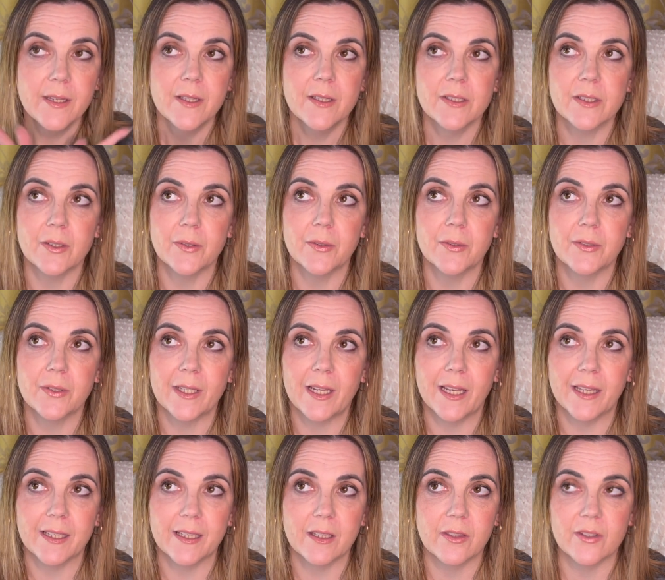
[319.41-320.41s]
So
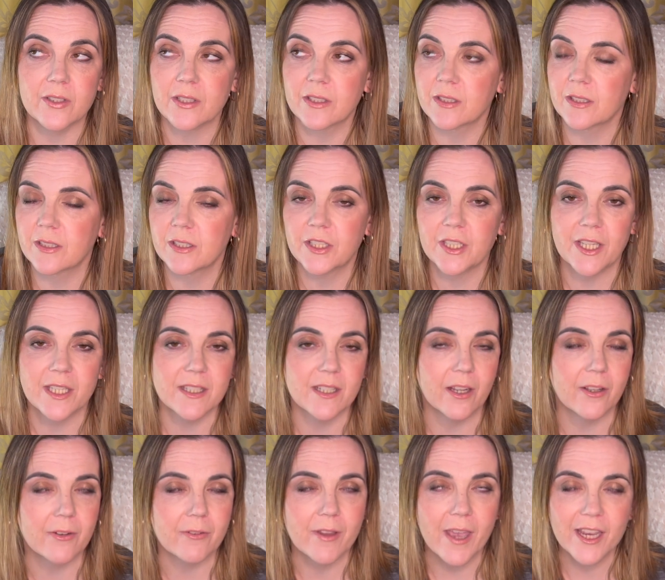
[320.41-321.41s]
like she has a
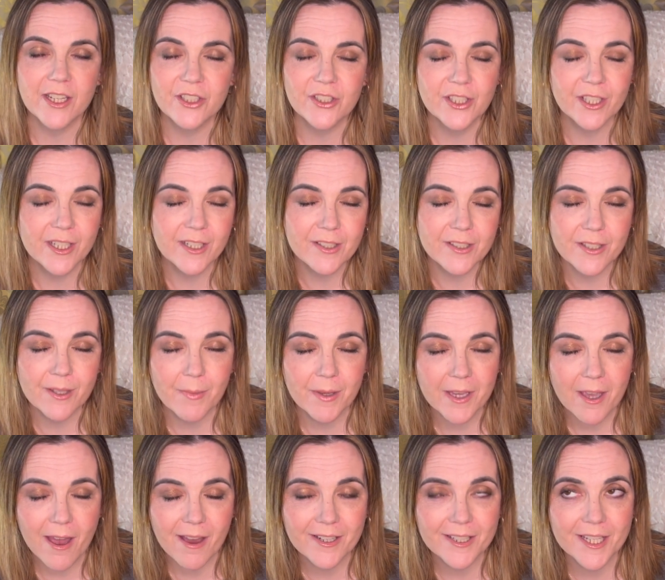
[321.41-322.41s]
lot of reaction channels that make
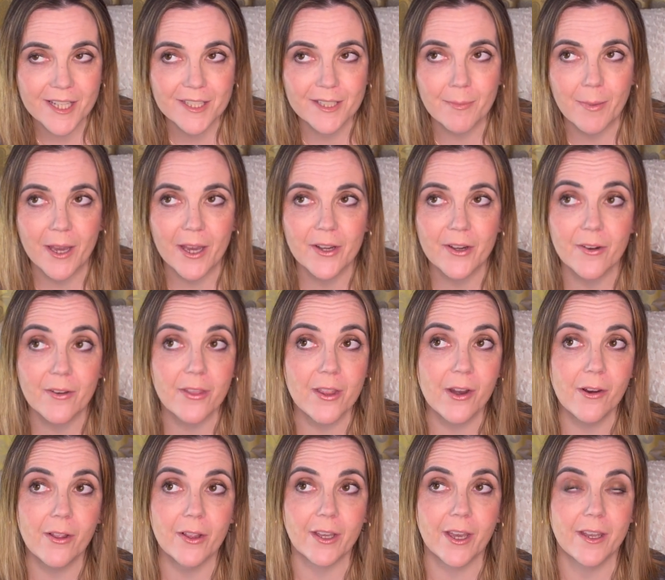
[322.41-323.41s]
content about her, and they're
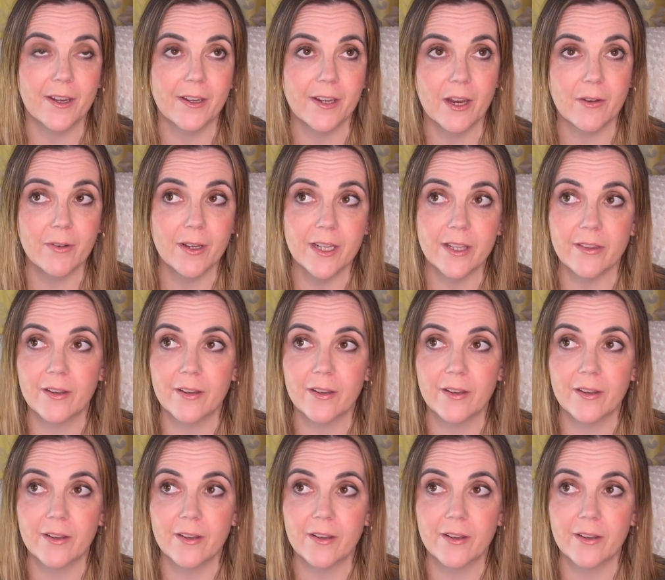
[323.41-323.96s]
all kind of now reeling.